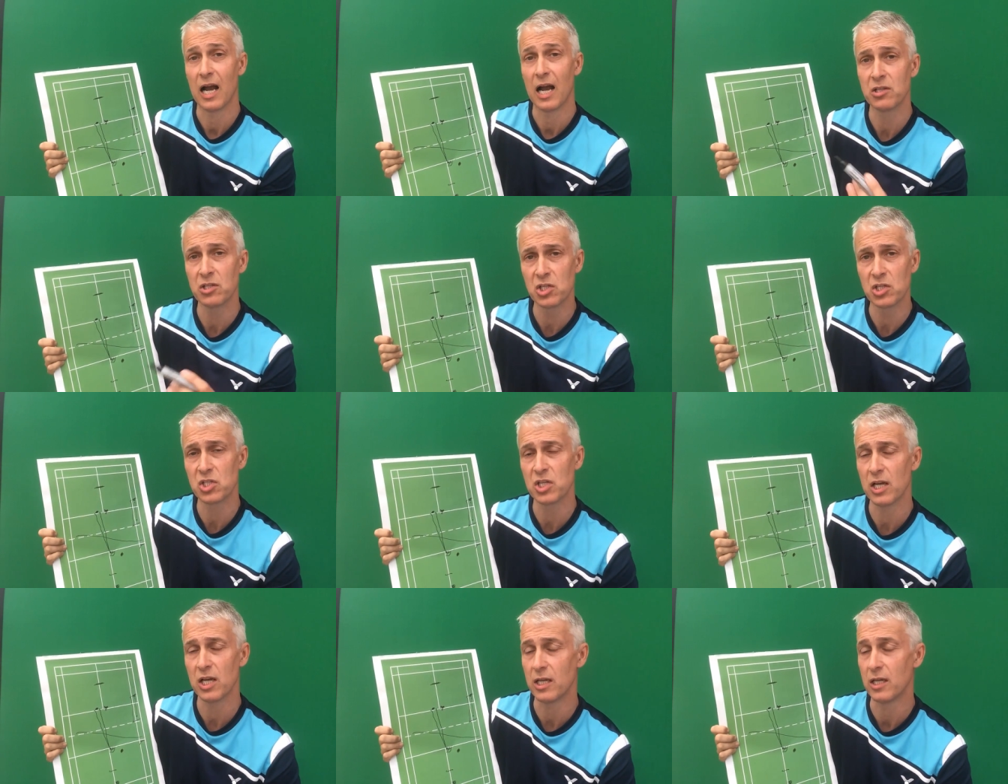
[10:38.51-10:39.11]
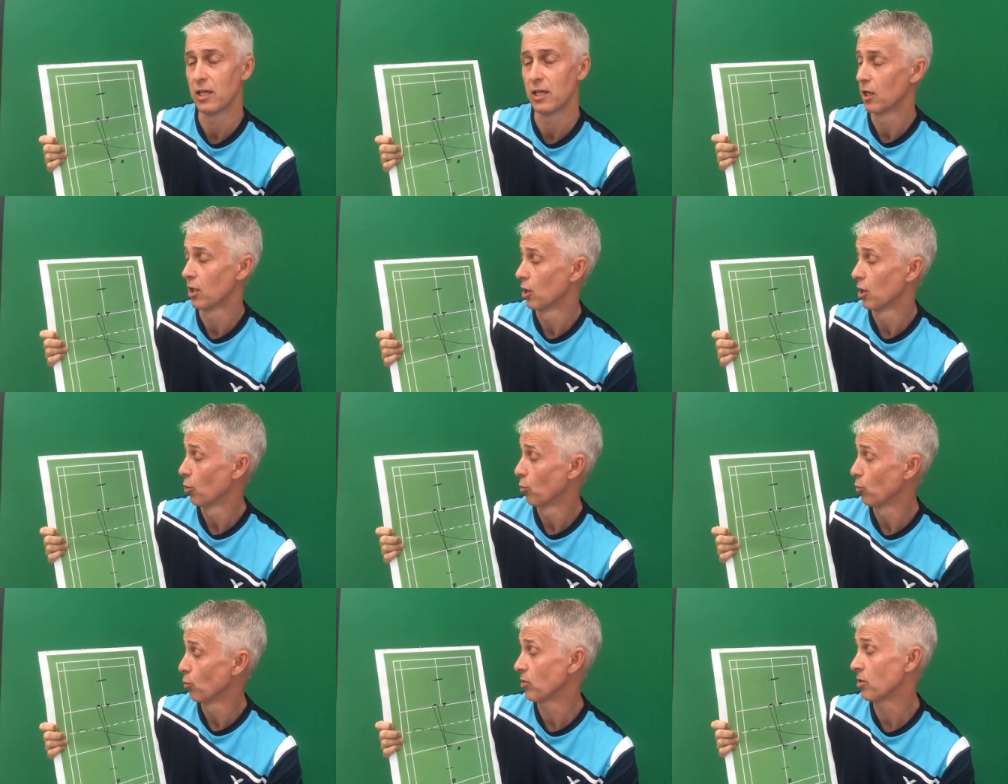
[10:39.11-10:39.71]
As I say,
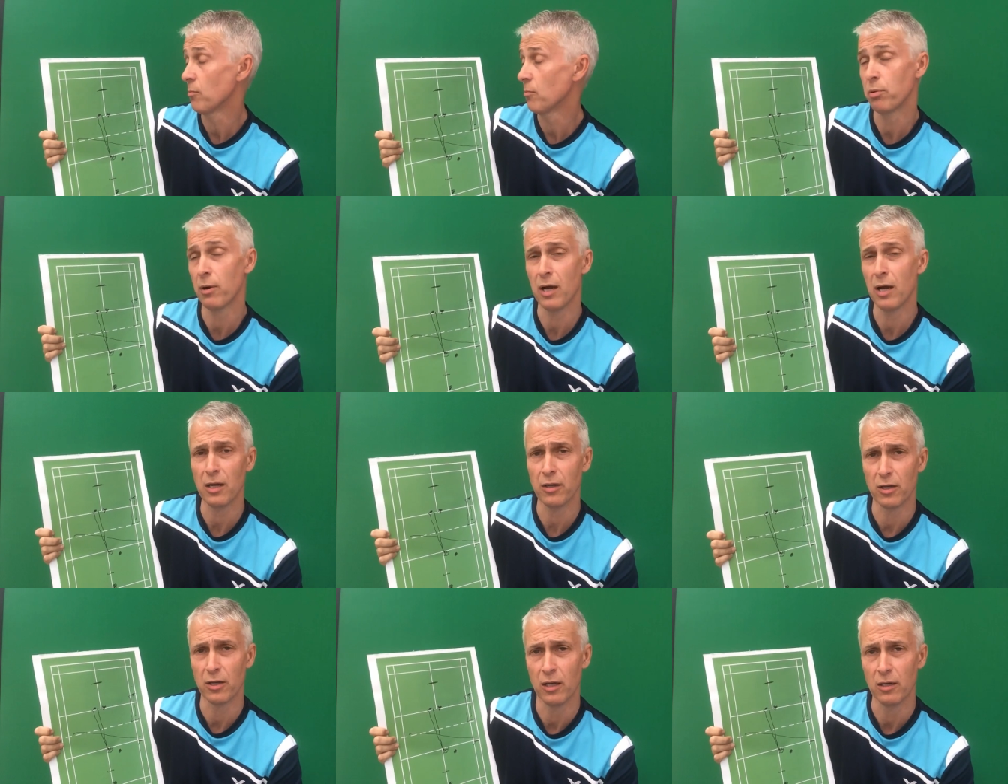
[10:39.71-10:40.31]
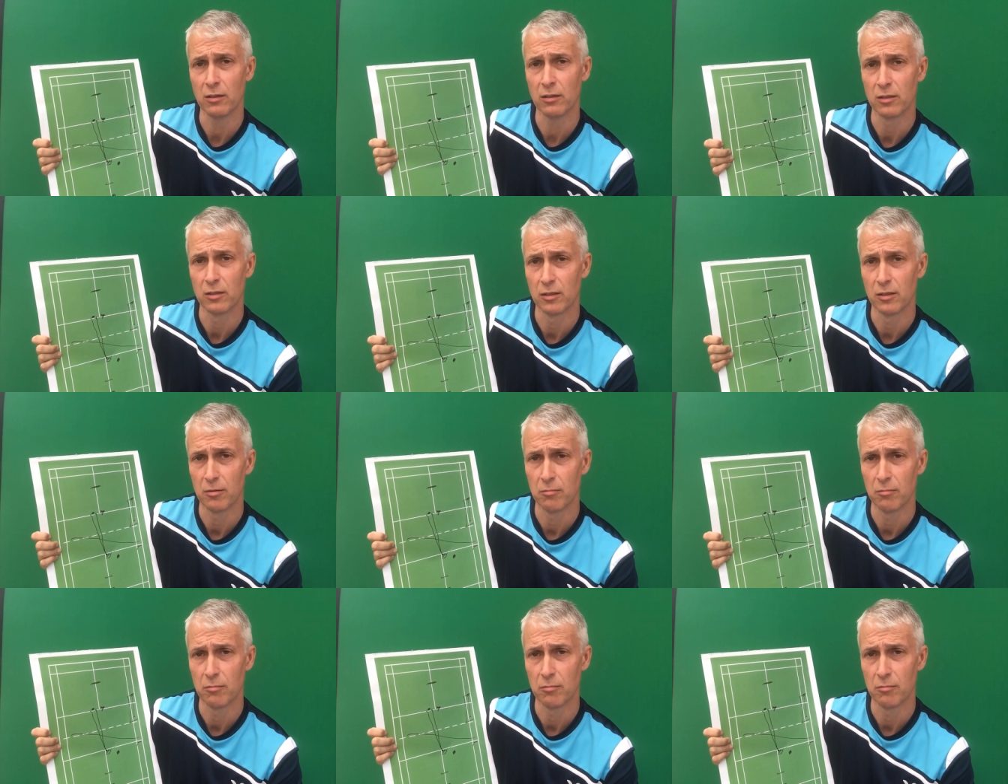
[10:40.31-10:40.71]
with your partner,